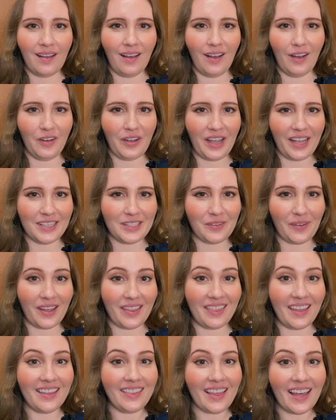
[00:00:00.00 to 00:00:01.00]
Okay, so I
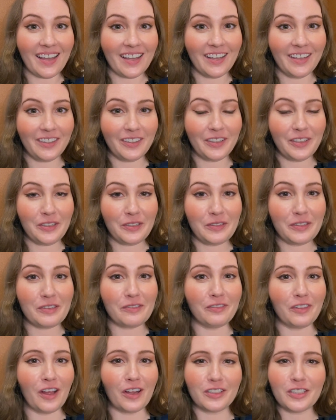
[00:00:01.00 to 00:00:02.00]
think that concludes
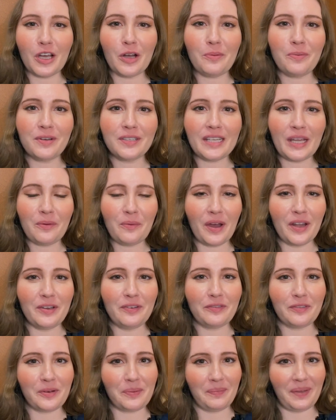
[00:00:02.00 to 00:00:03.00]
Vlogtober day
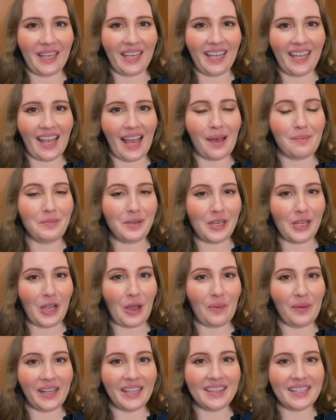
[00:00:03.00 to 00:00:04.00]
one for me. I'm gonna
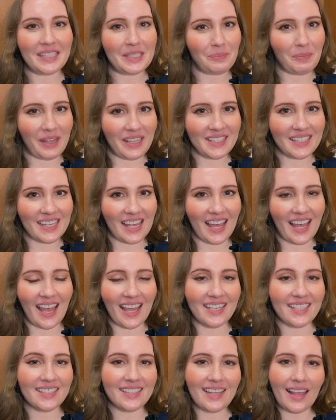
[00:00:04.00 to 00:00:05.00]
go eat this pizza
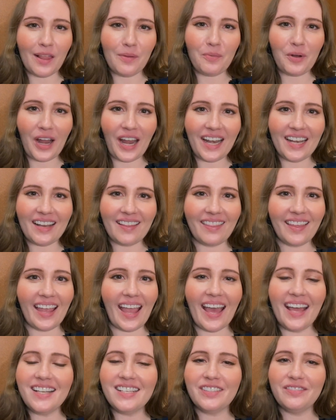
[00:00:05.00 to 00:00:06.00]
and to celebrate the
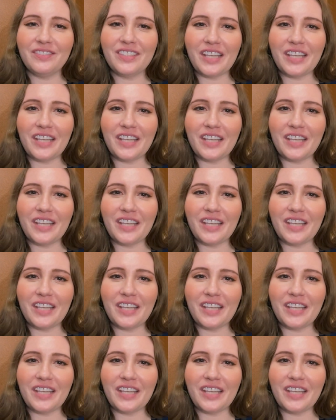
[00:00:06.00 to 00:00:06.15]
end of